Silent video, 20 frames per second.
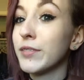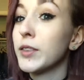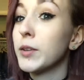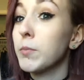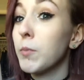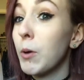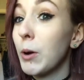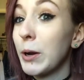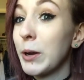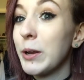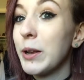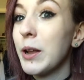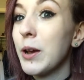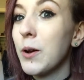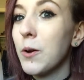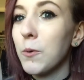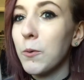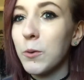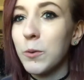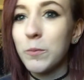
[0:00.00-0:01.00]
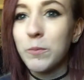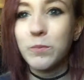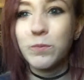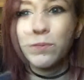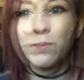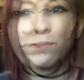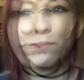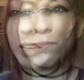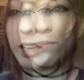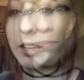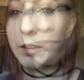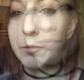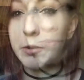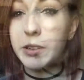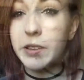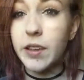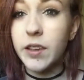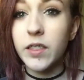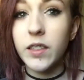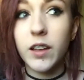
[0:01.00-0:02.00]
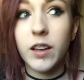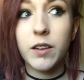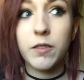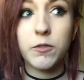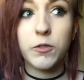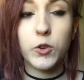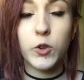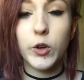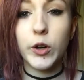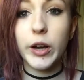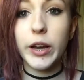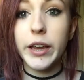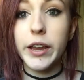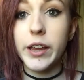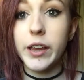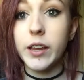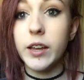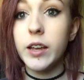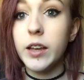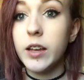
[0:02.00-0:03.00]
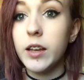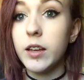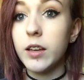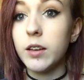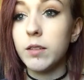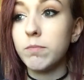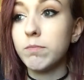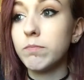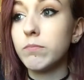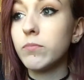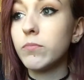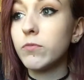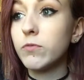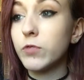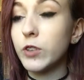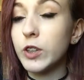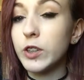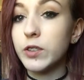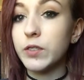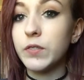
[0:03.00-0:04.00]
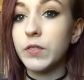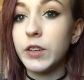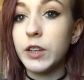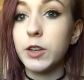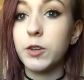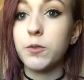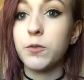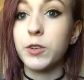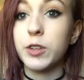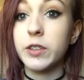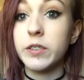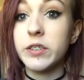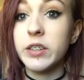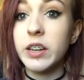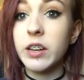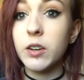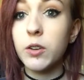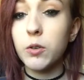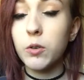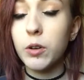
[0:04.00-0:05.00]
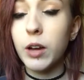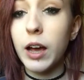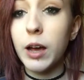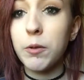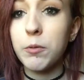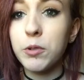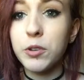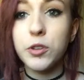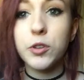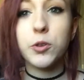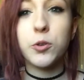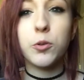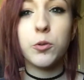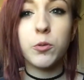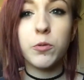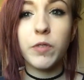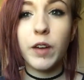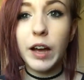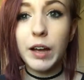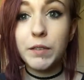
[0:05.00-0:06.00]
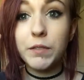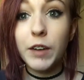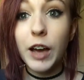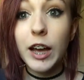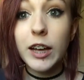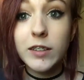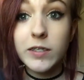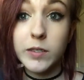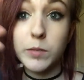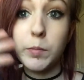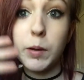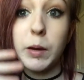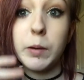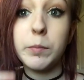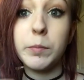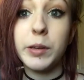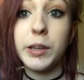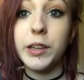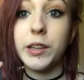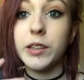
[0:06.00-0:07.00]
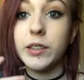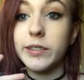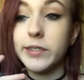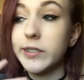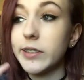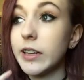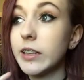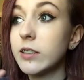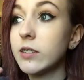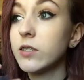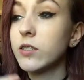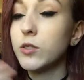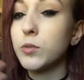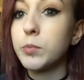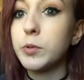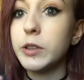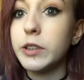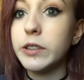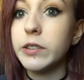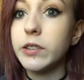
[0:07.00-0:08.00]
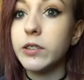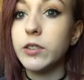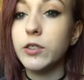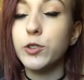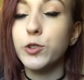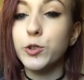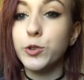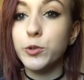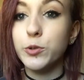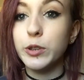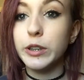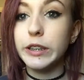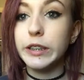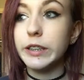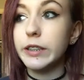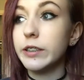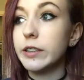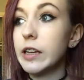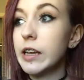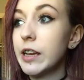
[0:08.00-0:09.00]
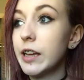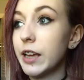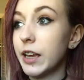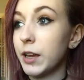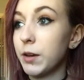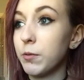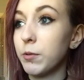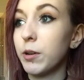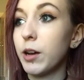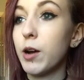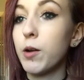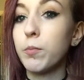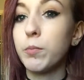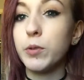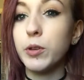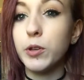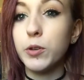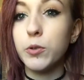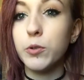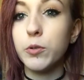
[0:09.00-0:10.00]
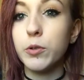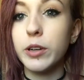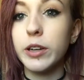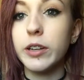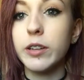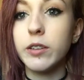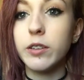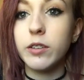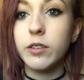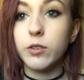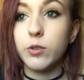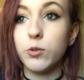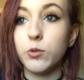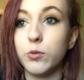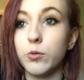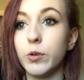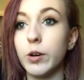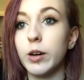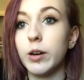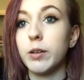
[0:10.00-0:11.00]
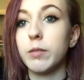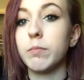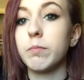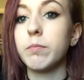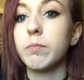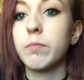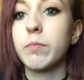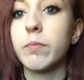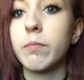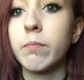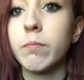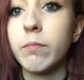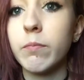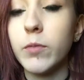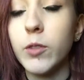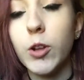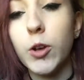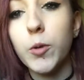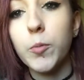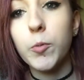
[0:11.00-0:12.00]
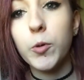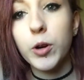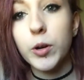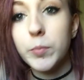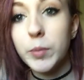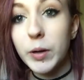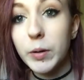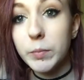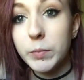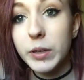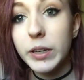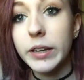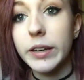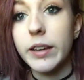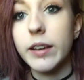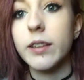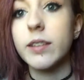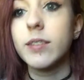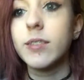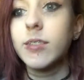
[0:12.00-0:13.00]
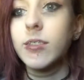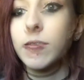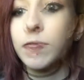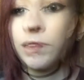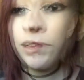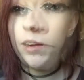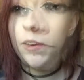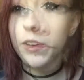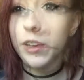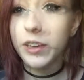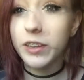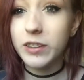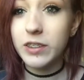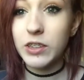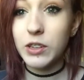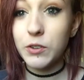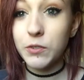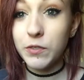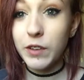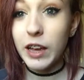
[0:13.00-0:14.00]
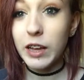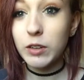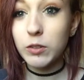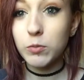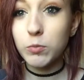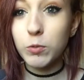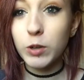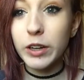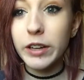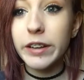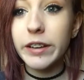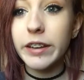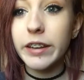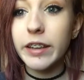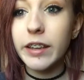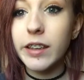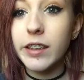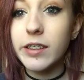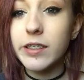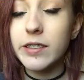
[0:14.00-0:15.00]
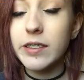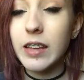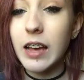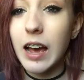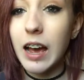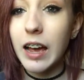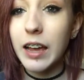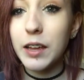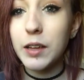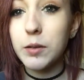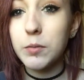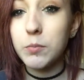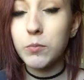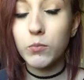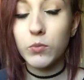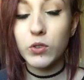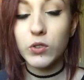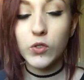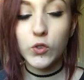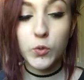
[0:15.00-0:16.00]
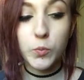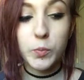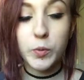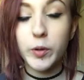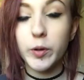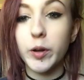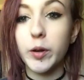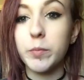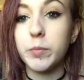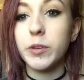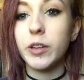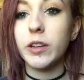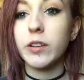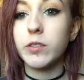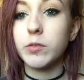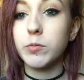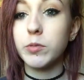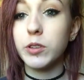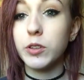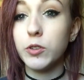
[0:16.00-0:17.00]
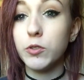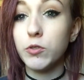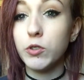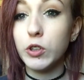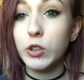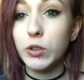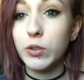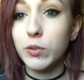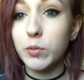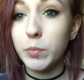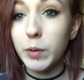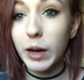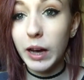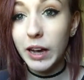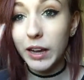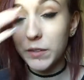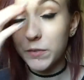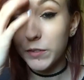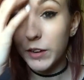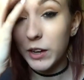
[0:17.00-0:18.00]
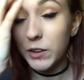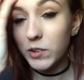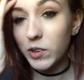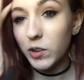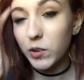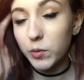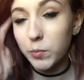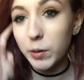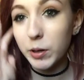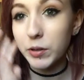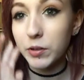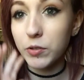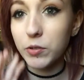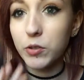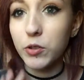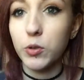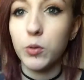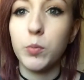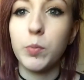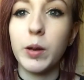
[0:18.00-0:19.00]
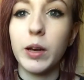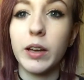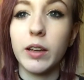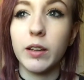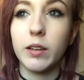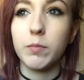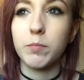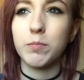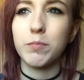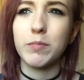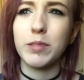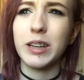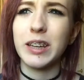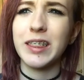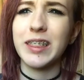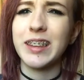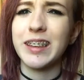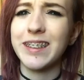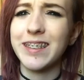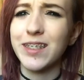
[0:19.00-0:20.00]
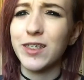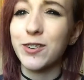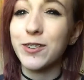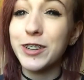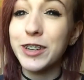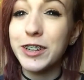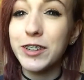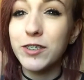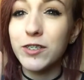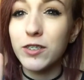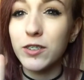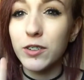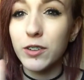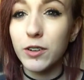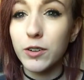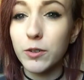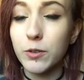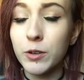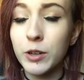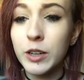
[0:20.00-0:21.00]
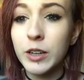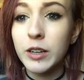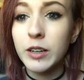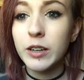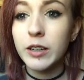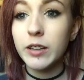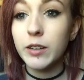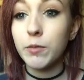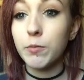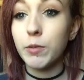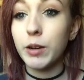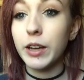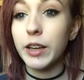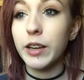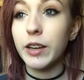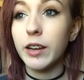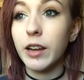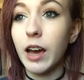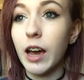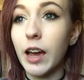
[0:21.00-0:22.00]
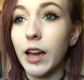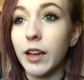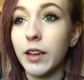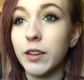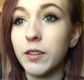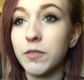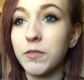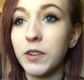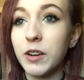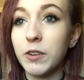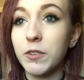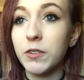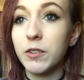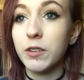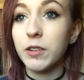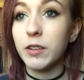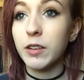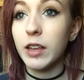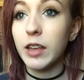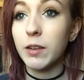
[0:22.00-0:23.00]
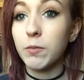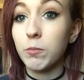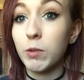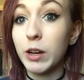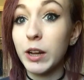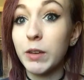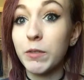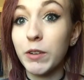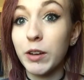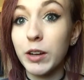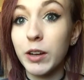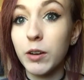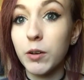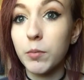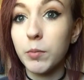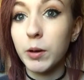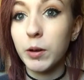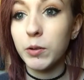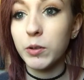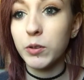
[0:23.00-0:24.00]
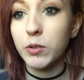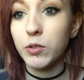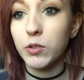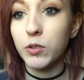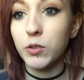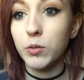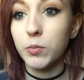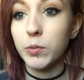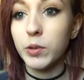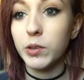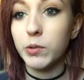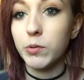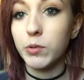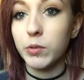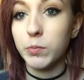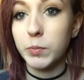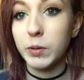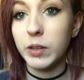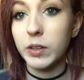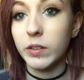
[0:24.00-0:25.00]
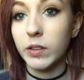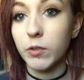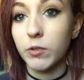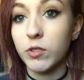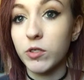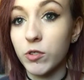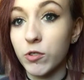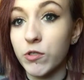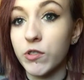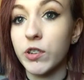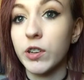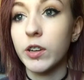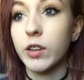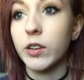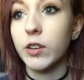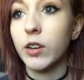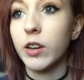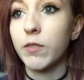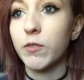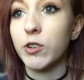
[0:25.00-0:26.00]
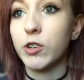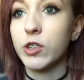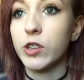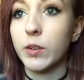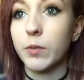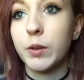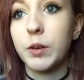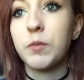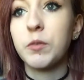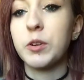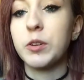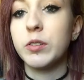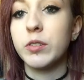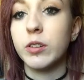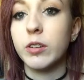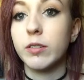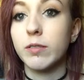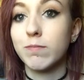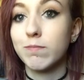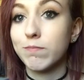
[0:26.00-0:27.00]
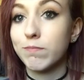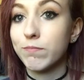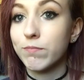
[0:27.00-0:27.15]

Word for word: The more you know. Anyways, I thought for a first video for this channel, I would do five facts about me because that's super easy to do and it will help you get to um, know more about me, I guess. Okay, so fact one is I am super obsessed with YouTube. I found out about YouTube, um, I think three years ago when I found, and when I found out about YouTube, it was because I was searching a Never Shout Never song